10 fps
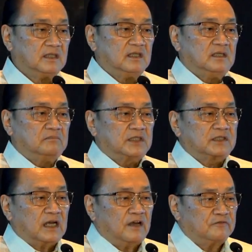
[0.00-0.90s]
But
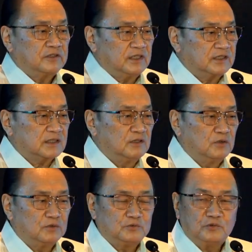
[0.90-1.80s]
scaffoldings
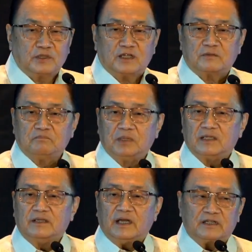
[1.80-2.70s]
alone do not build
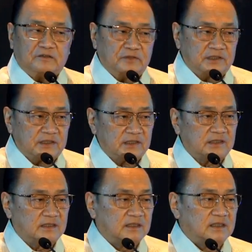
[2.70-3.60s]

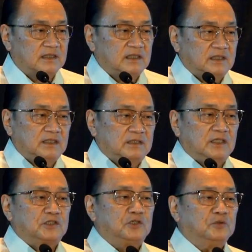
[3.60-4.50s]
edifices. It
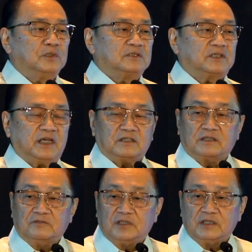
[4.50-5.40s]
is human
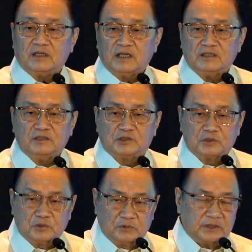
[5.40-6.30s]
creativity and
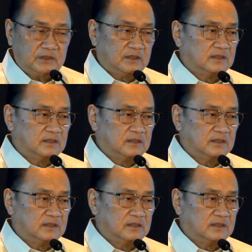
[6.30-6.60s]
ingenuity.